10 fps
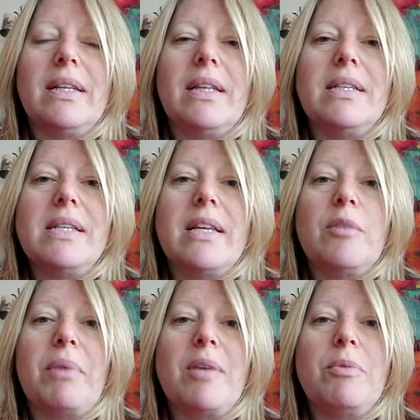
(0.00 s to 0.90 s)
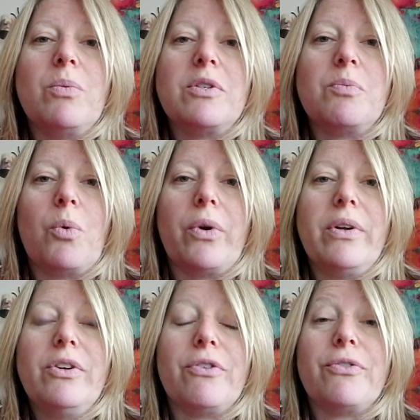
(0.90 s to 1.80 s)
And then the day the baby was
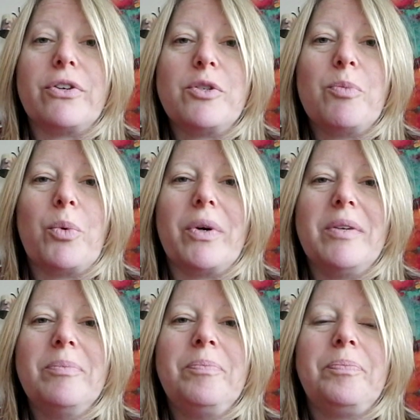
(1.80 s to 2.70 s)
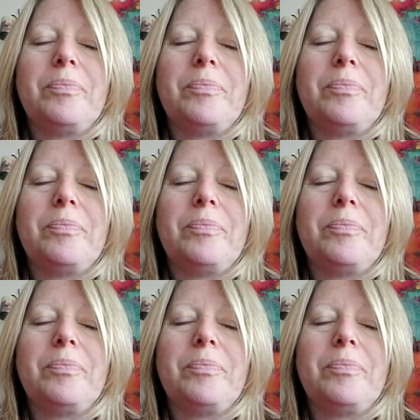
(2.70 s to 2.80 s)
born, your firstborn,